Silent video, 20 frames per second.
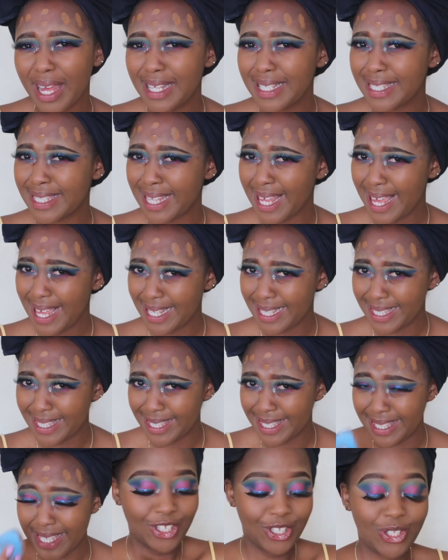What's this?
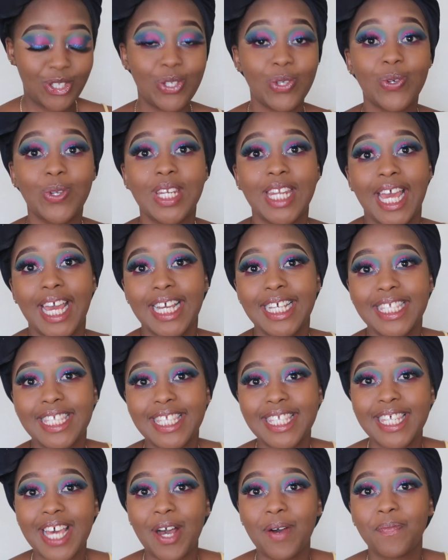So next,
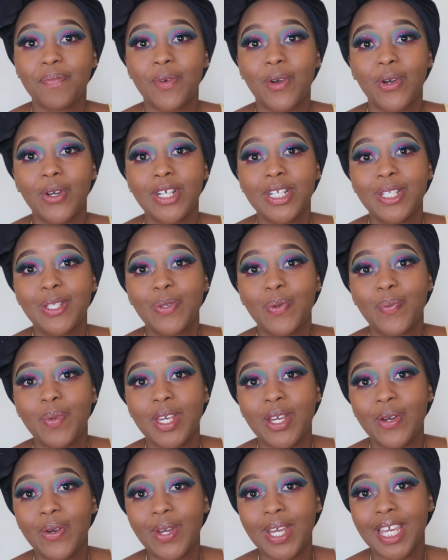I'm going to
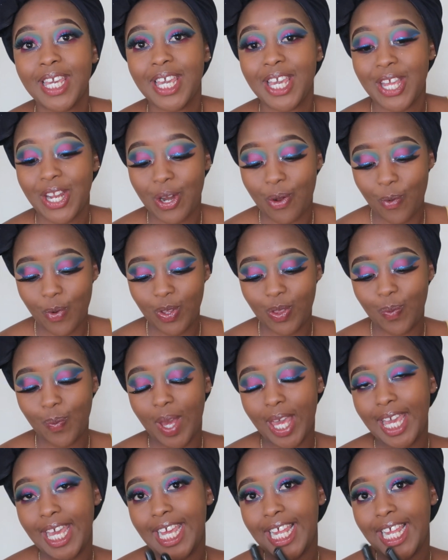be going in with my